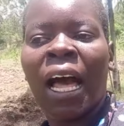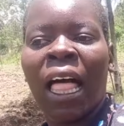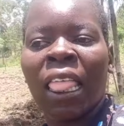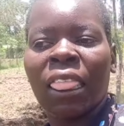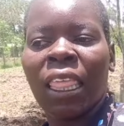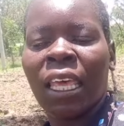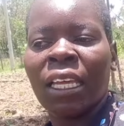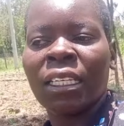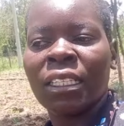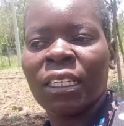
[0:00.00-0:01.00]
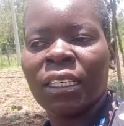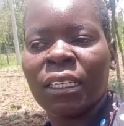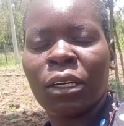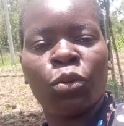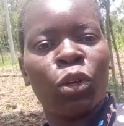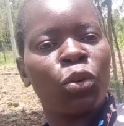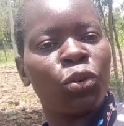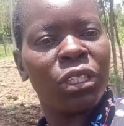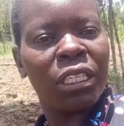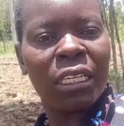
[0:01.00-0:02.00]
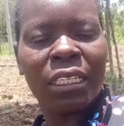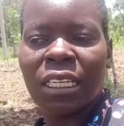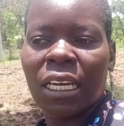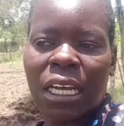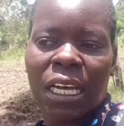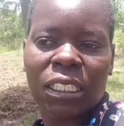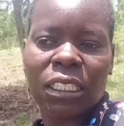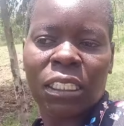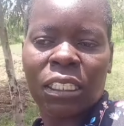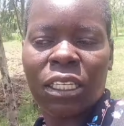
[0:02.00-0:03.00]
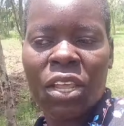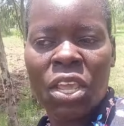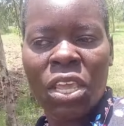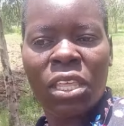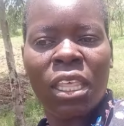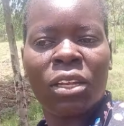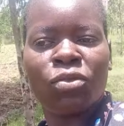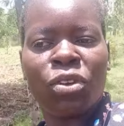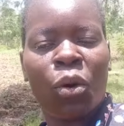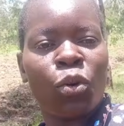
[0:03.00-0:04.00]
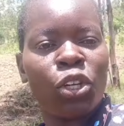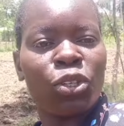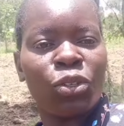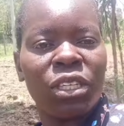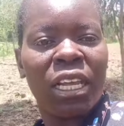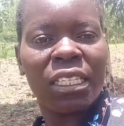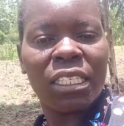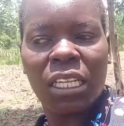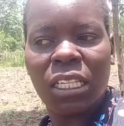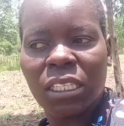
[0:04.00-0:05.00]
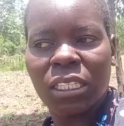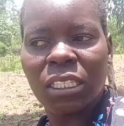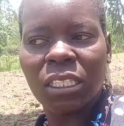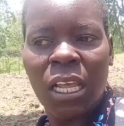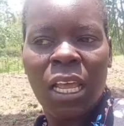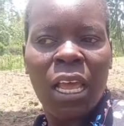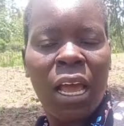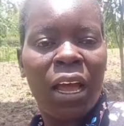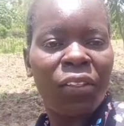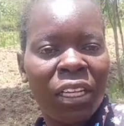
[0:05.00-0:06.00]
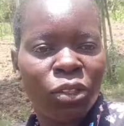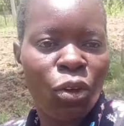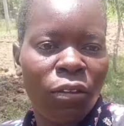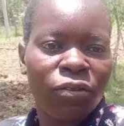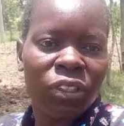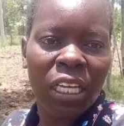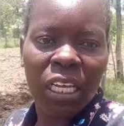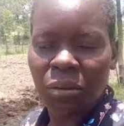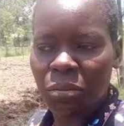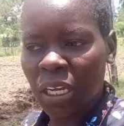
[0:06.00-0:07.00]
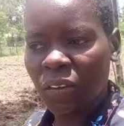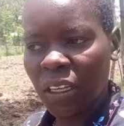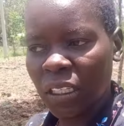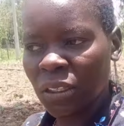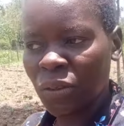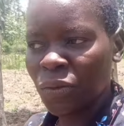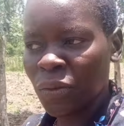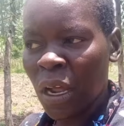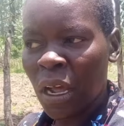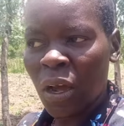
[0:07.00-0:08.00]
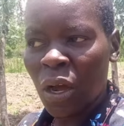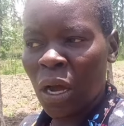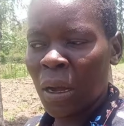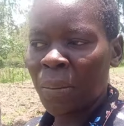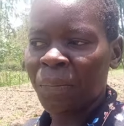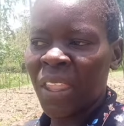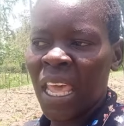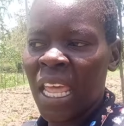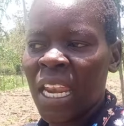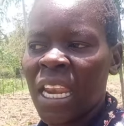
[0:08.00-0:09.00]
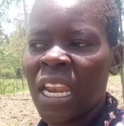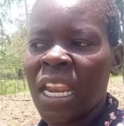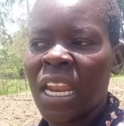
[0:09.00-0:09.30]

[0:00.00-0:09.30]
and then uh, we cook tea dad has his tea then we wash utensils uh, that we have taken breakfast uh, then